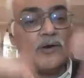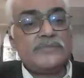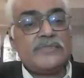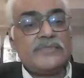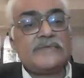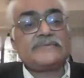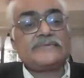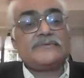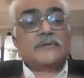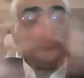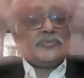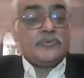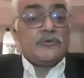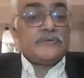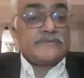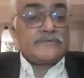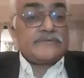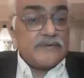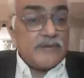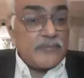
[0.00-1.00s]
how the
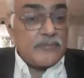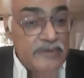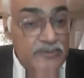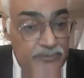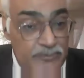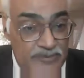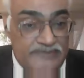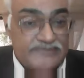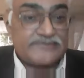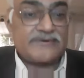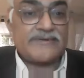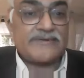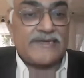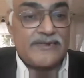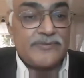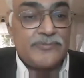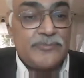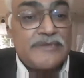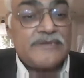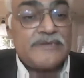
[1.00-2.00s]
extrapolation of big picture
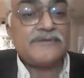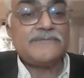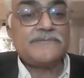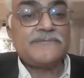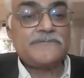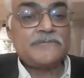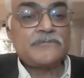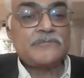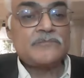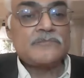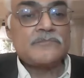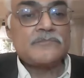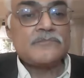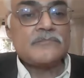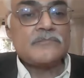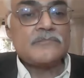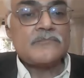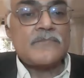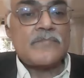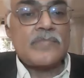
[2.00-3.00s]
can be.
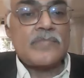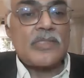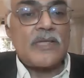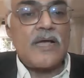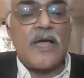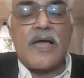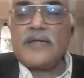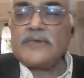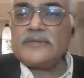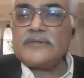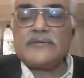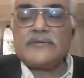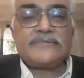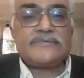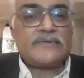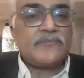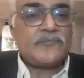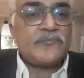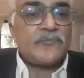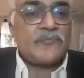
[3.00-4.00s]
And I
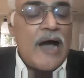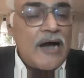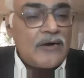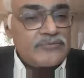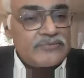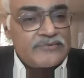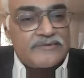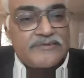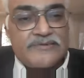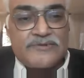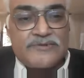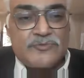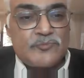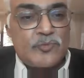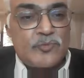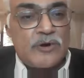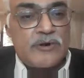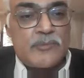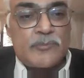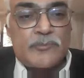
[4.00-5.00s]
would say, wow,
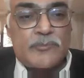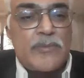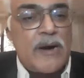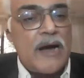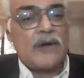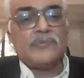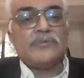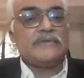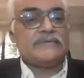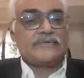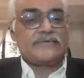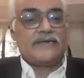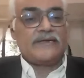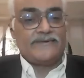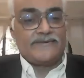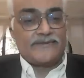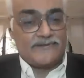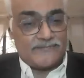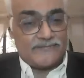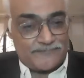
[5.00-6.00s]
Sanjeev, what a marvelous
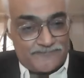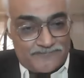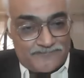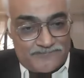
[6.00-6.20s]
idea.